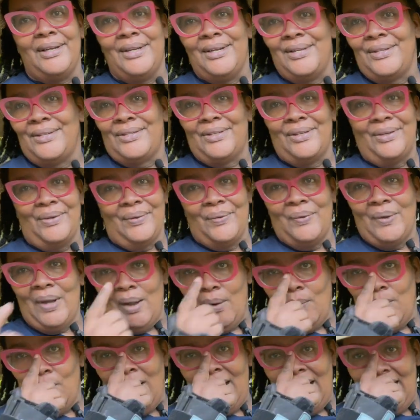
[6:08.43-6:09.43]
So
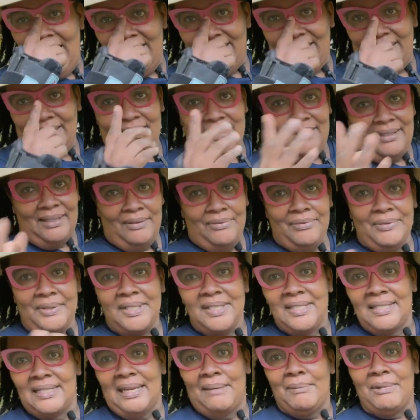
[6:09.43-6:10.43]
a wide
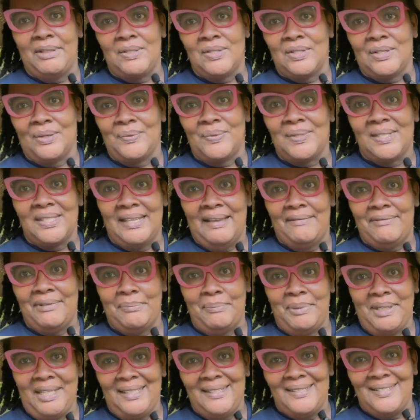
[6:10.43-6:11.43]
difference, and I'm in zone
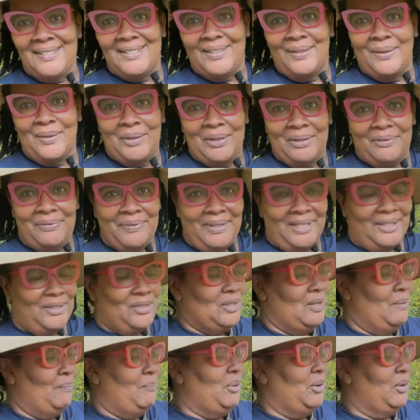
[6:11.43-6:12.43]
7B, so it
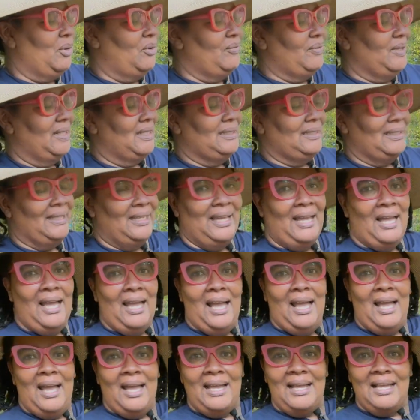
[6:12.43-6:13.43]
fits perfectly.
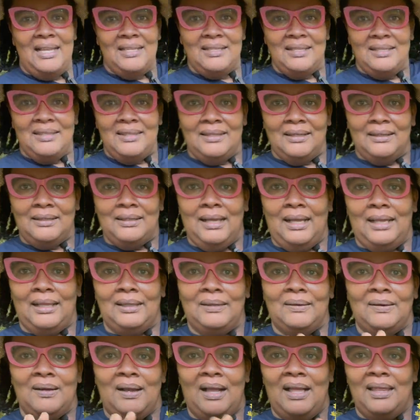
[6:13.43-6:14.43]
Isn't the
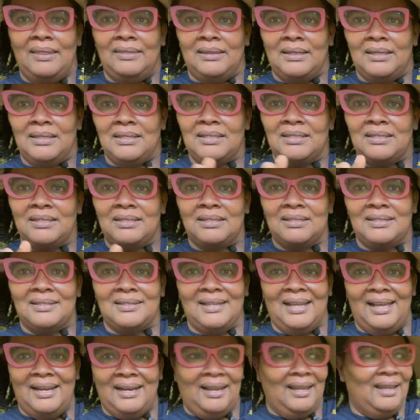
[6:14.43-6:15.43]
color on this
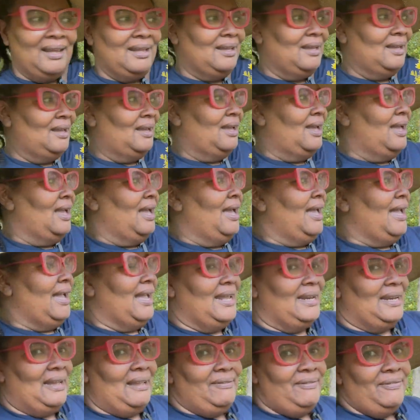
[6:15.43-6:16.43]
stunning?
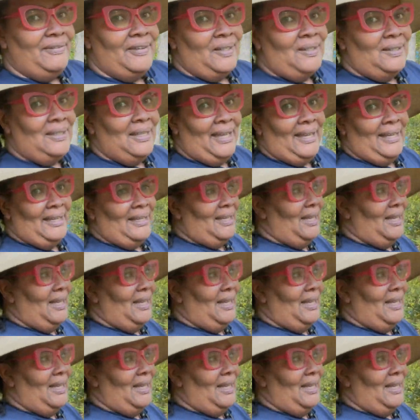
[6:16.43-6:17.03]
And I feel like